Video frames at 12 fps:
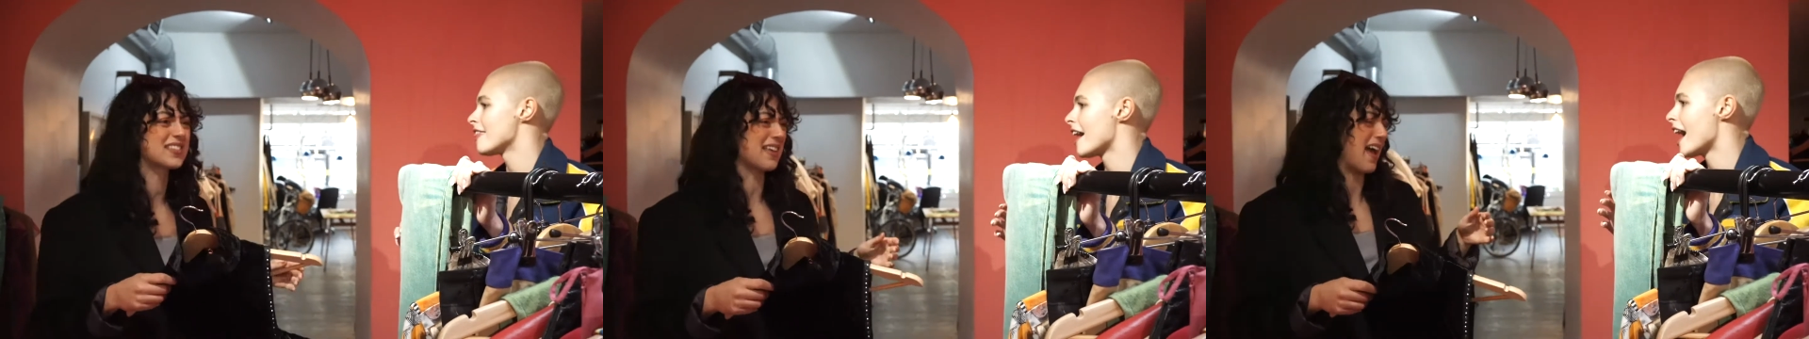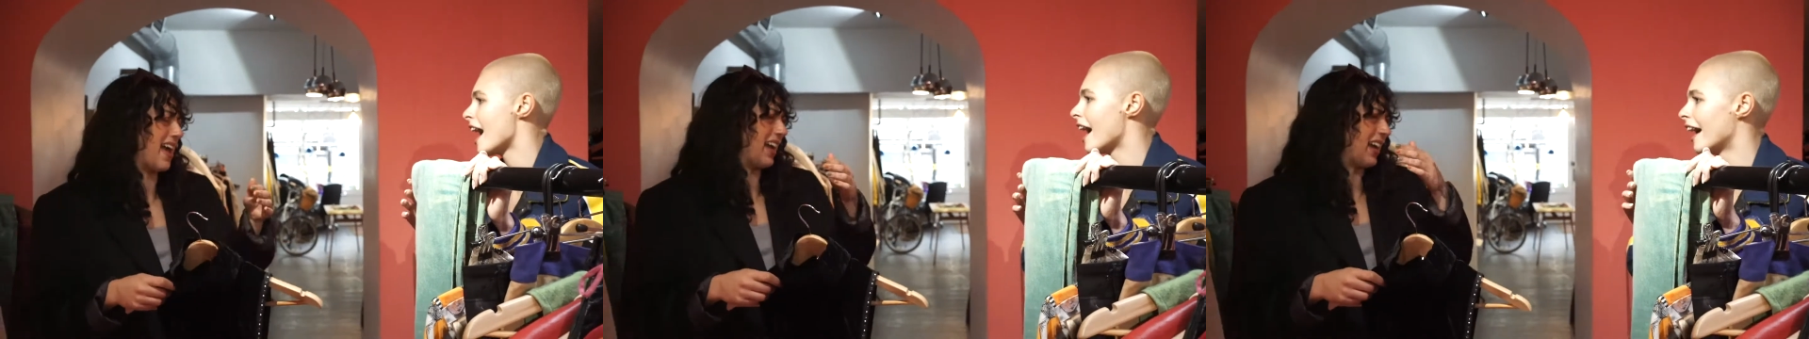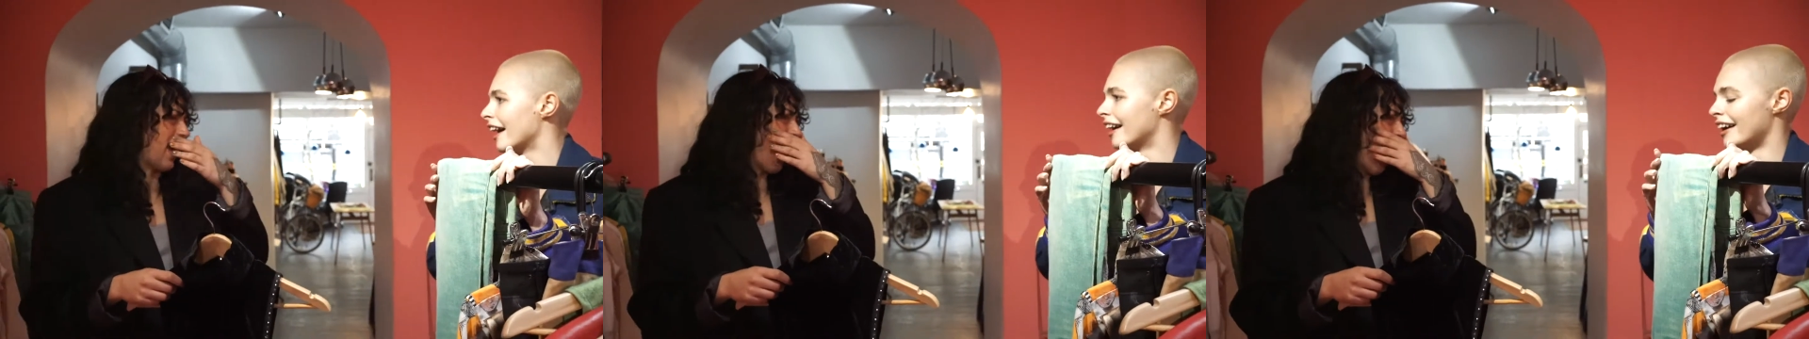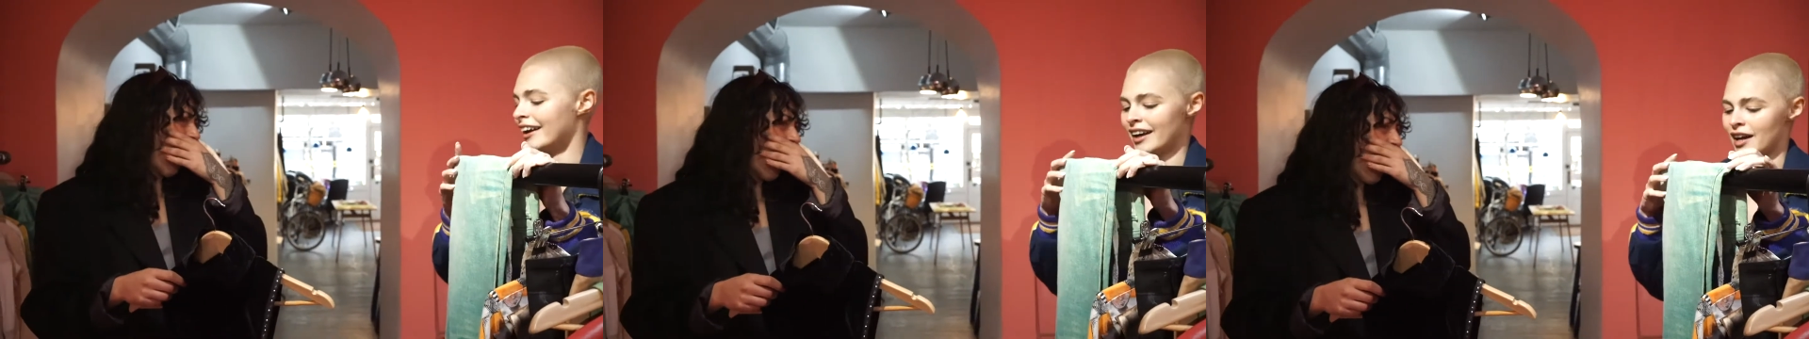Speaker 1: was that? like.
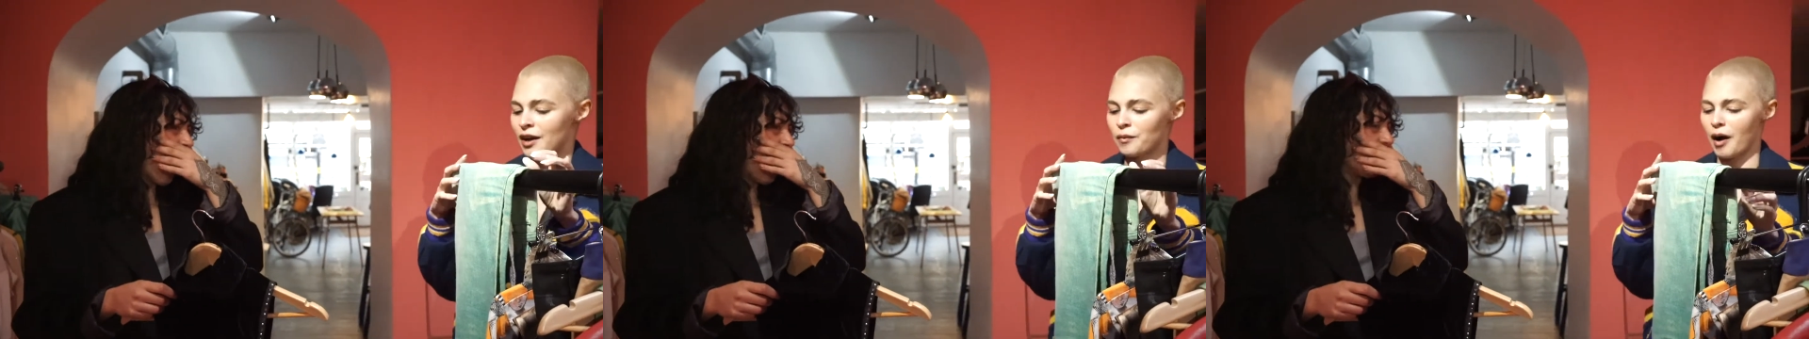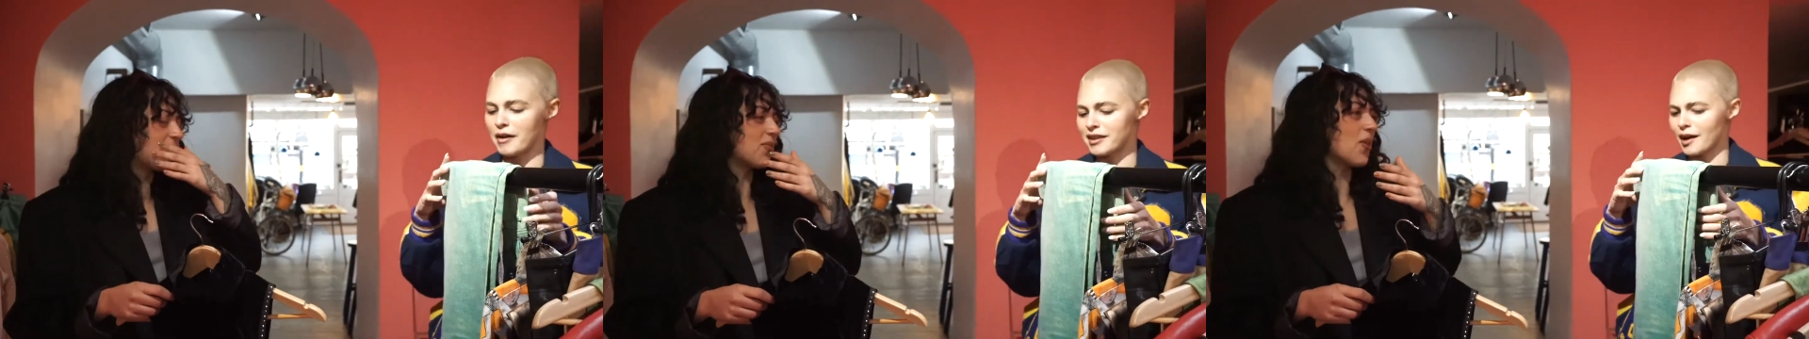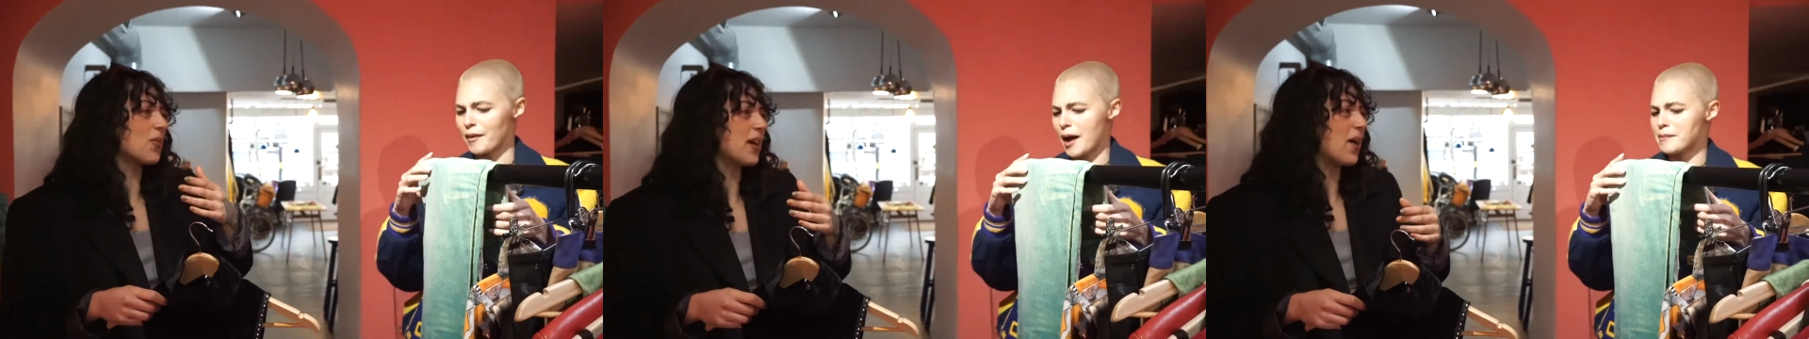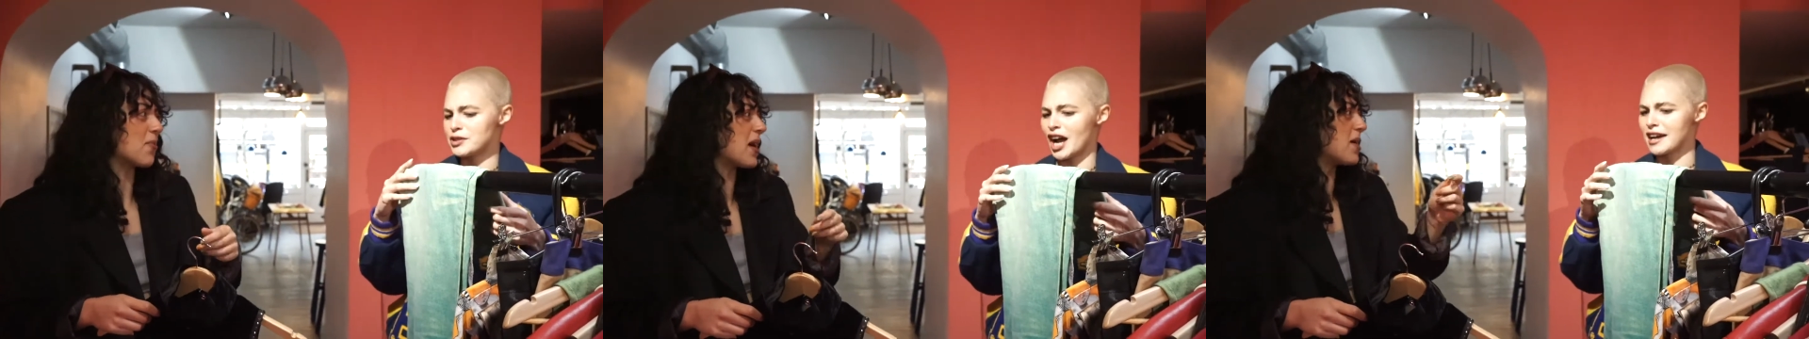Why did Throw
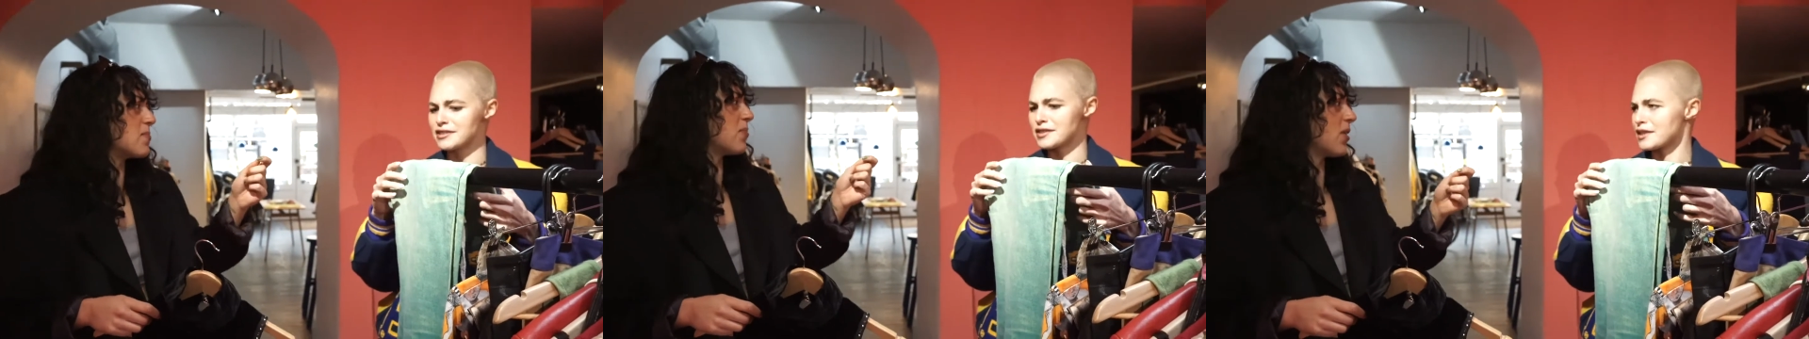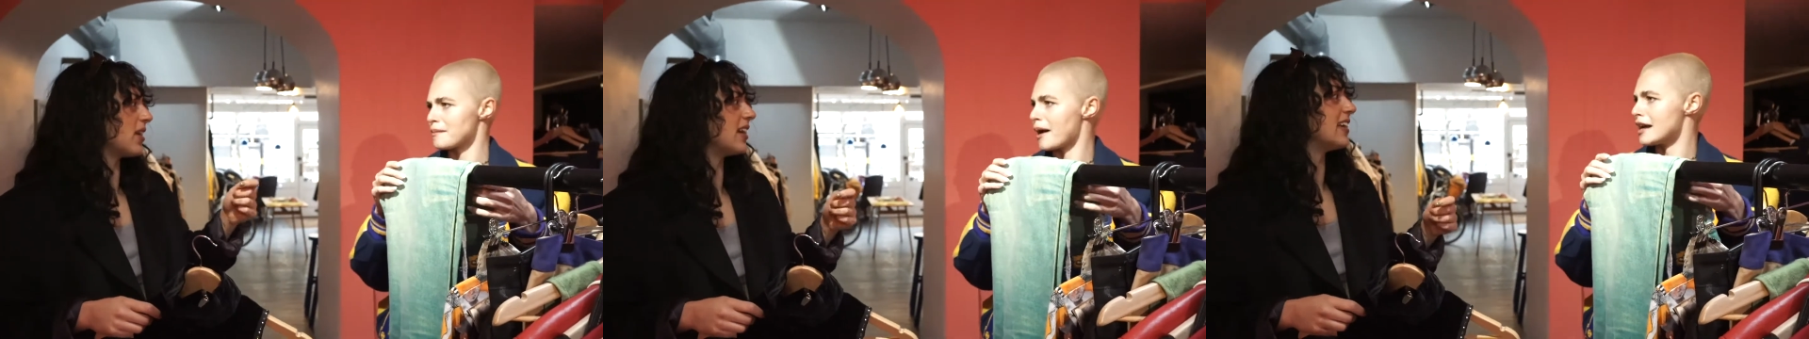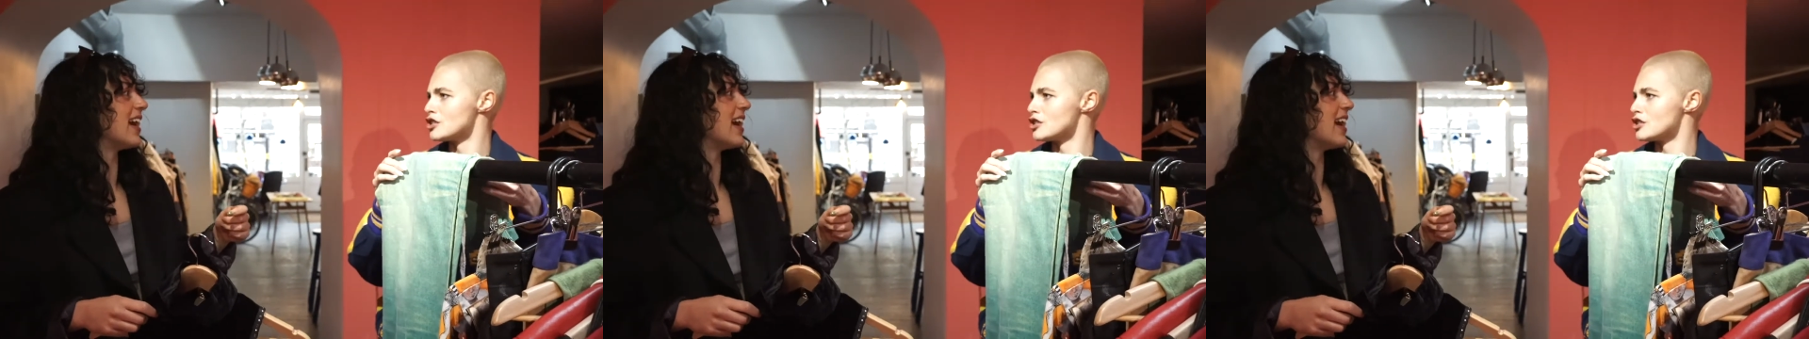I wear jazzles on my